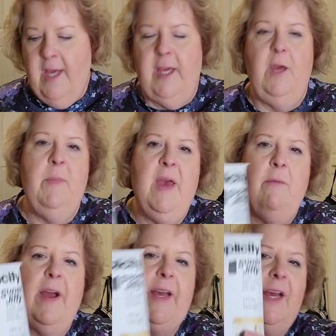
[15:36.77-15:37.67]
You may
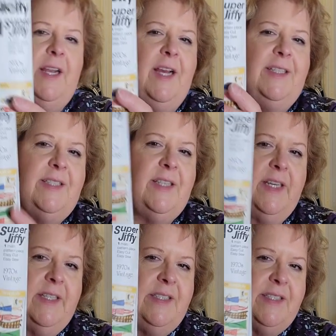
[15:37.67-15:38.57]
recognize
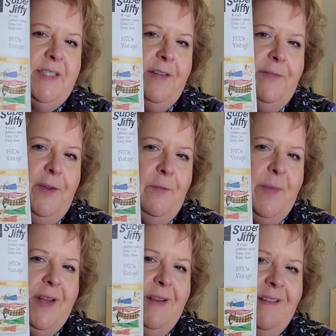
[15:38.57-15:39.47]
this if you've
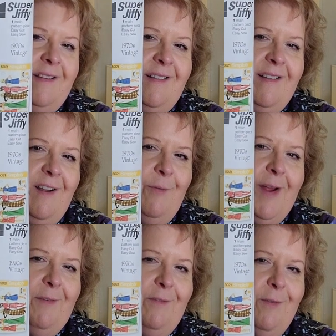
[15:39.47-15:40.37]
been
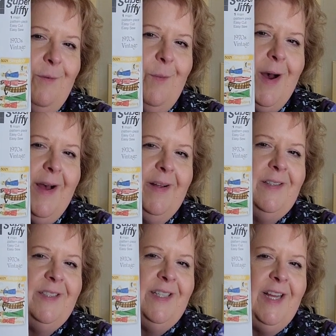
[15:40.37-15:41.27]
around for a
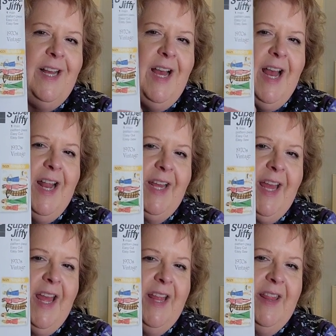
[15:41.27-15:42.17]
while. And
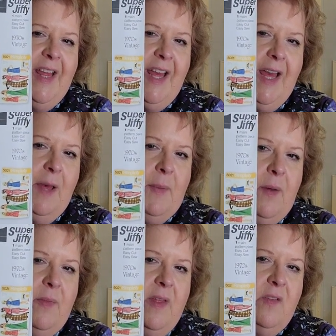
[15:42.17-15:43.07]
again, thinking
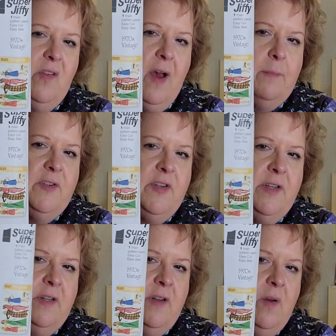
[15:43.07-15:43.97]
about this
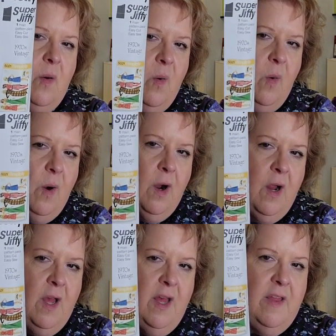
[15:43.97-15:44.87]
option or
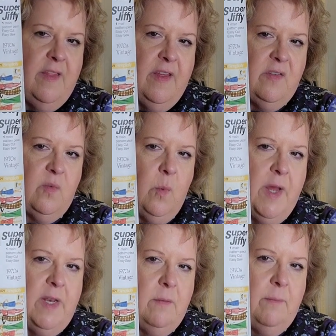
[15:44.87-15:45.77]
this
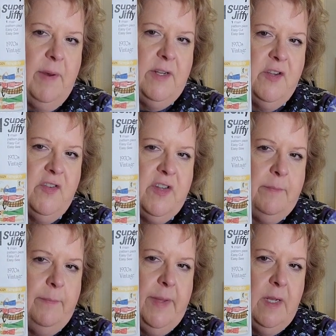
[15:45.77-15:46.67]
one, but just
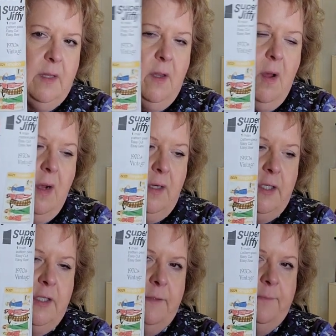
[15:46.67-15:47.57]
a bit
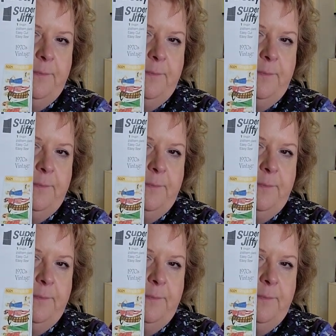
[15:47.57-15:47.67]
longer.